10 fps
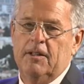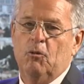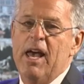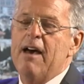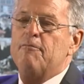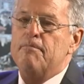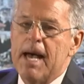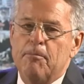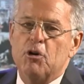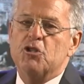We have
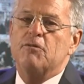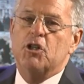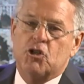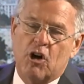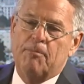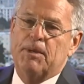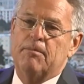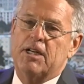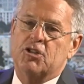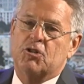members of the Trump
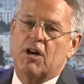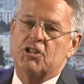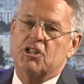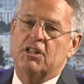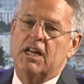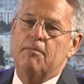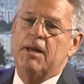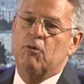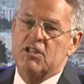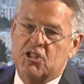administration that have
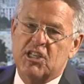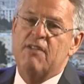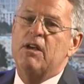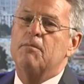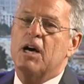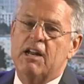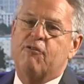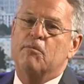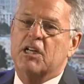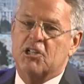been receiving money
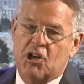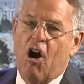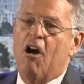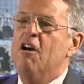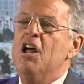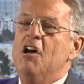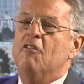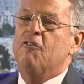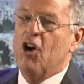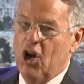from Qatar
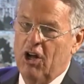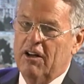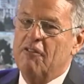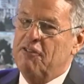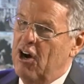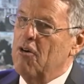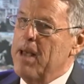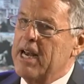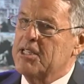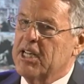for a fair
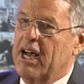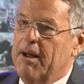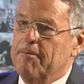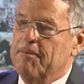amount of time.